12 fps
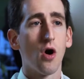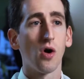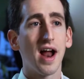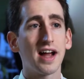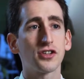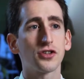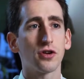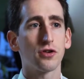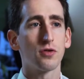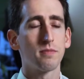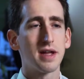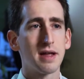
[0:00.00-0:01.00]
or
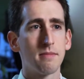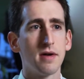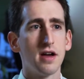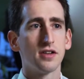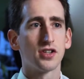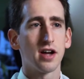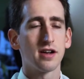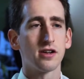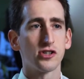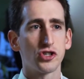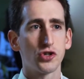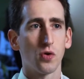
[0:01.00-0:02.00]
external beam done
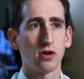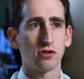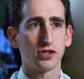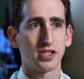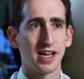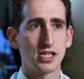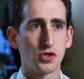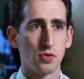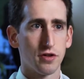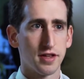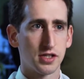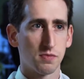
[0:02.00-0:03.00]
in a shorter
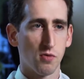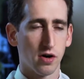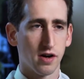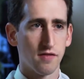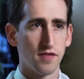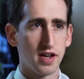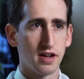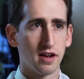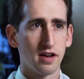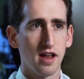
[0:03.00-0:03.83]
schedule that's more convenient.